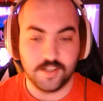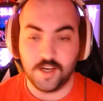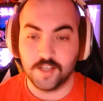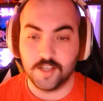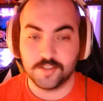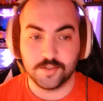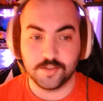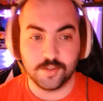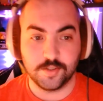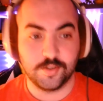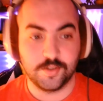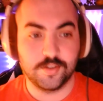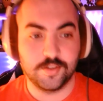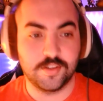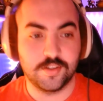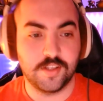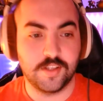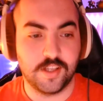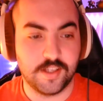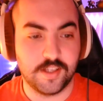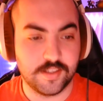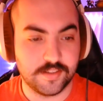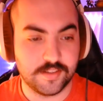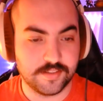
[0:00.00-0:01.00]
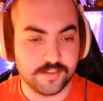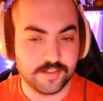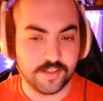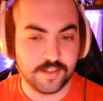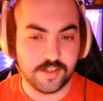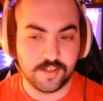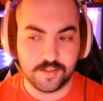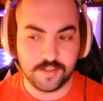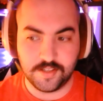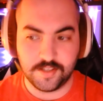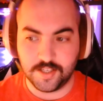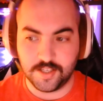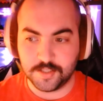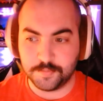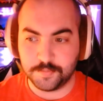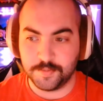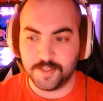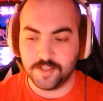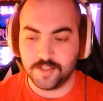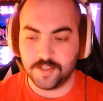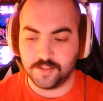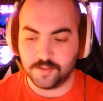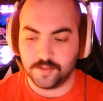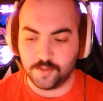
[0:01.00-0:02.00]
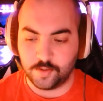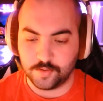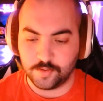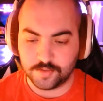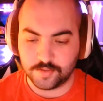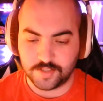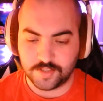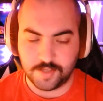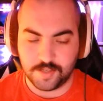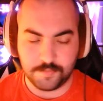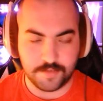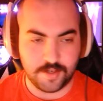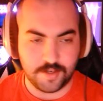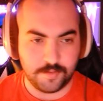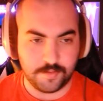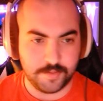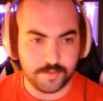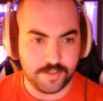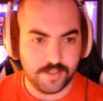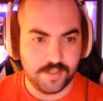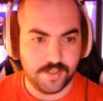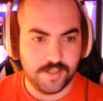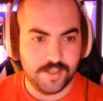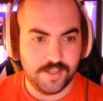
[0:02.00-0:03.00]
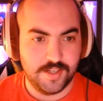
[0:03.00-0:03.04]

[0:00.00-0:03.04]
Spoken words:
Nah, it's all good. It's been a long time coming,